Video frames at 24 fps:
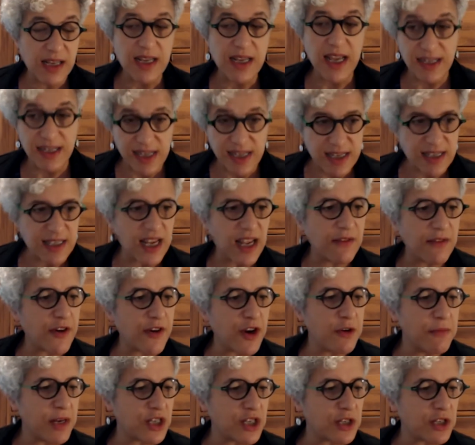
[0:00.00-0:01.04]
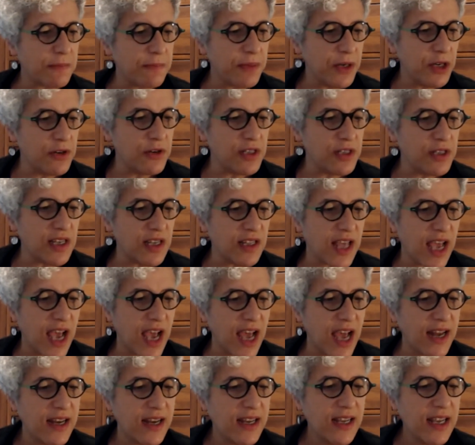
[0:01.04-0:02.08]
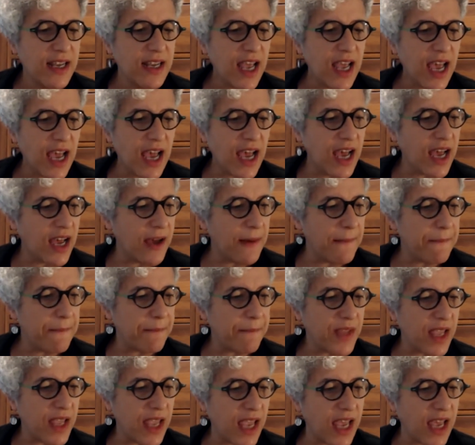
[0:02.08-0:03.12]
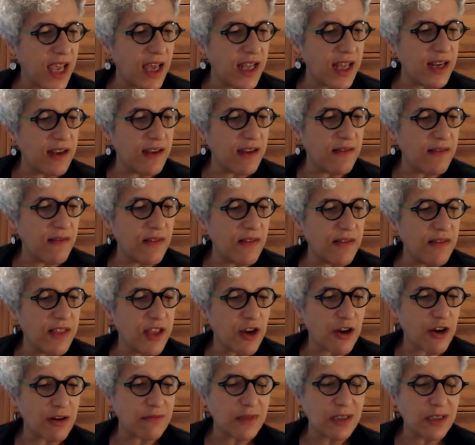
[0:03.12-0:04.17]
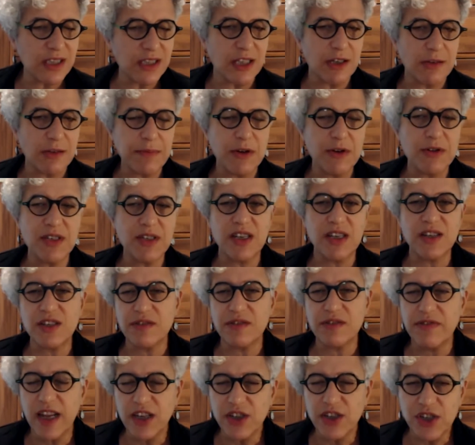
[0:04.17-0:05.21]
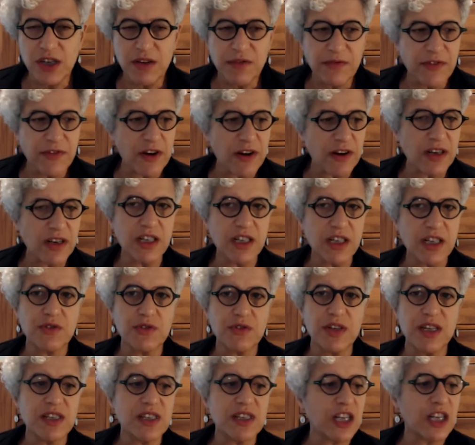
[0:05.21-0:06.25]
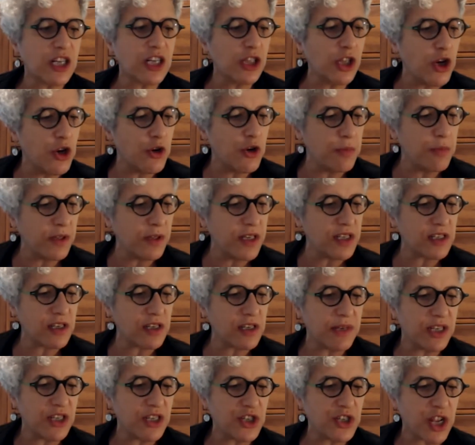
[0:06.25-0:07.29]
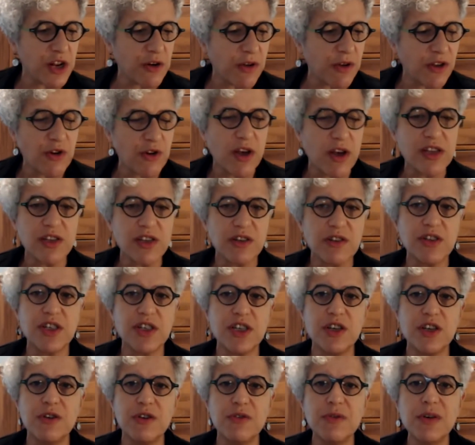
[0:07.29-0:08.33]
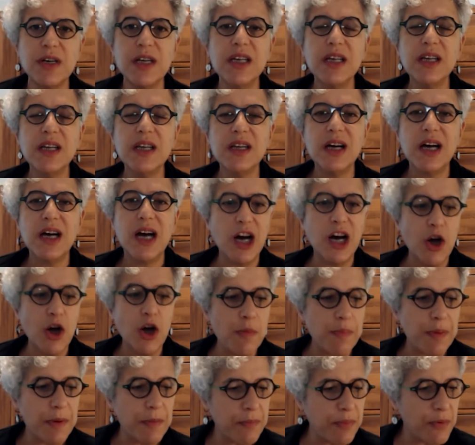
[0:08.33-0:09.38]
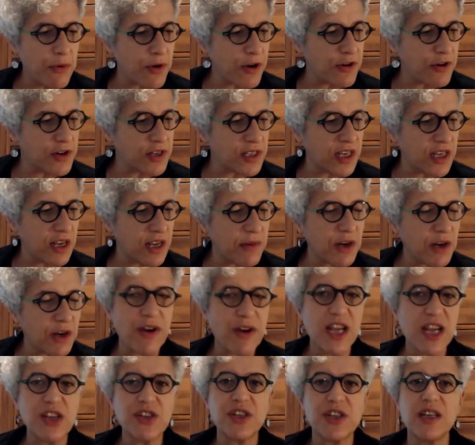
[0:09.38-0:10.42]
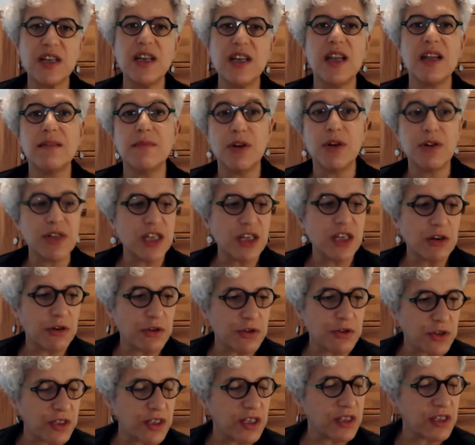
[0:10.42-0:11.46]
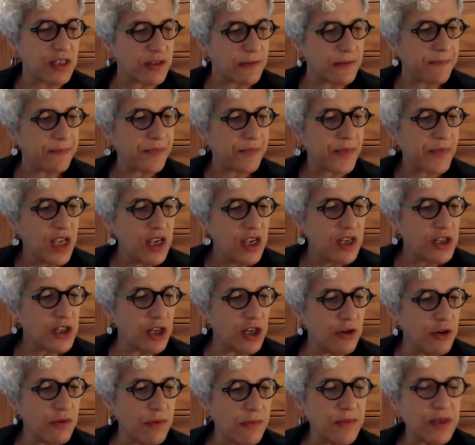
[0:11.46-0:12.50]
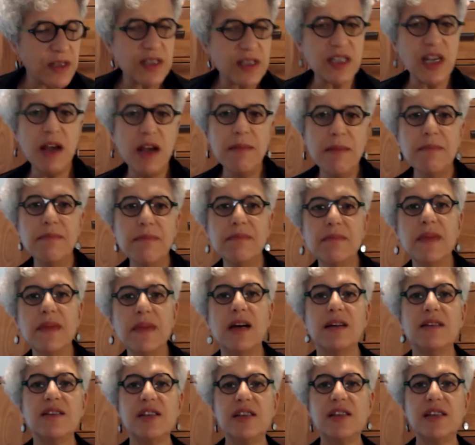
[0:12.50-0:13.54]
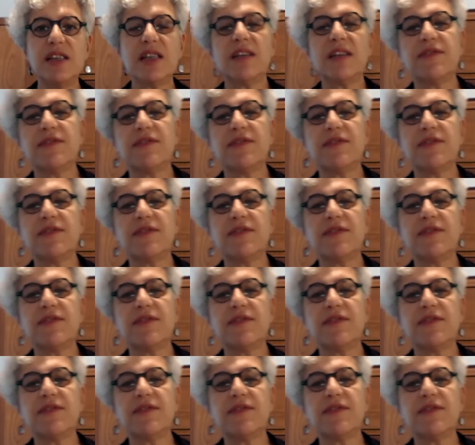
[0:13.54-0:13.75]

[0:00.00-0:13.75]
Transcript: as I said, very much opposed to that. Um, and they're you know opposed to intervention in foreign countries, to globalism in general, and also to uh, open borders and immigration and multiculturalism. So some, uh, just to